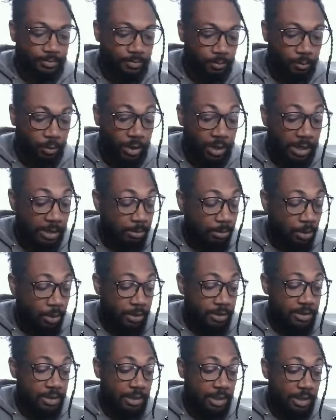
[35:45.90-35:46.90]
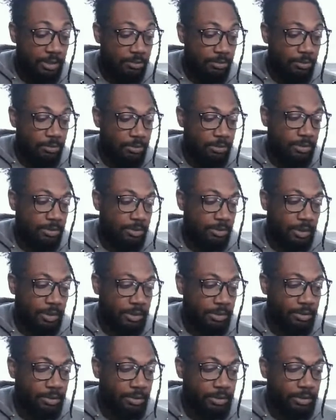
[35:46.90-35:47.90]
reading Marx and Engels,
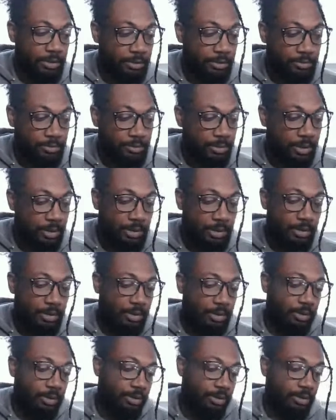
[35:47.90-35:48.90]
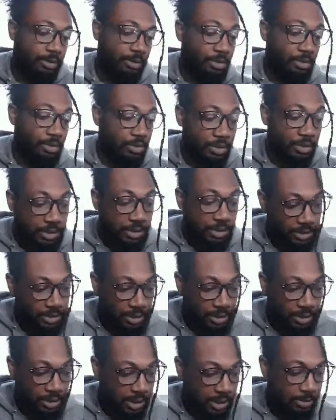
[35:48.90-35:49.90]
like the socialists and
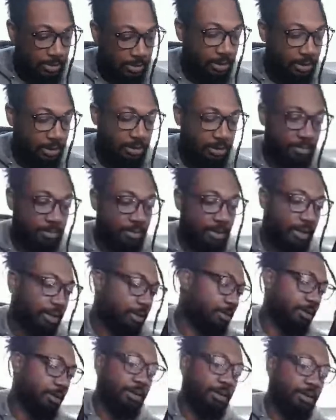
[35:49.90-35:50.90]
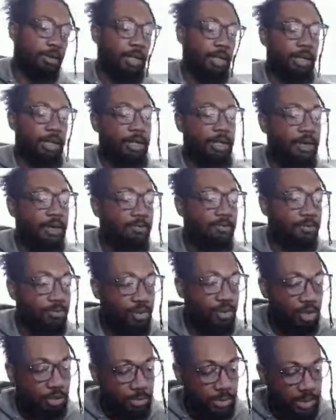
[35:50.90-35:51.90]
the communists that came from
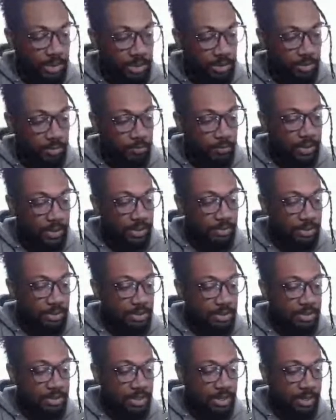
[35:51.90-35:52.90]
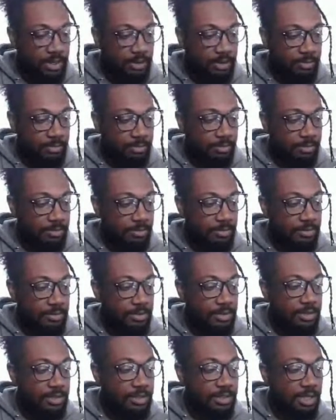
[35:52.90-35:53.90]
Germany around this time,
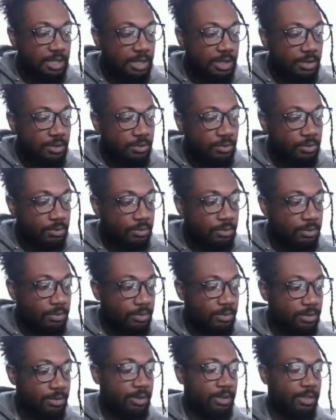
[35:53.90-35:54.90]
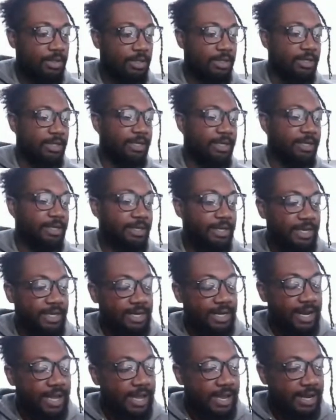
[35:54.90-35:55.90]
still
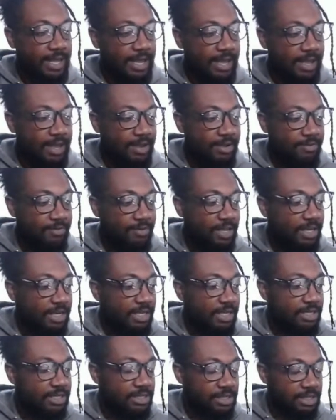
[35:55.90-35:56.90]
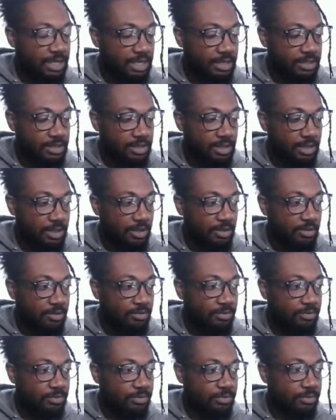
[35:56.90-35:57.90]
did not have any sense
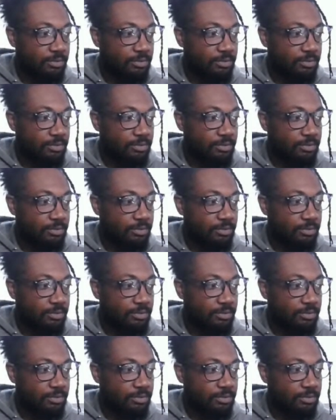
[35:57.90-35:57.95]
of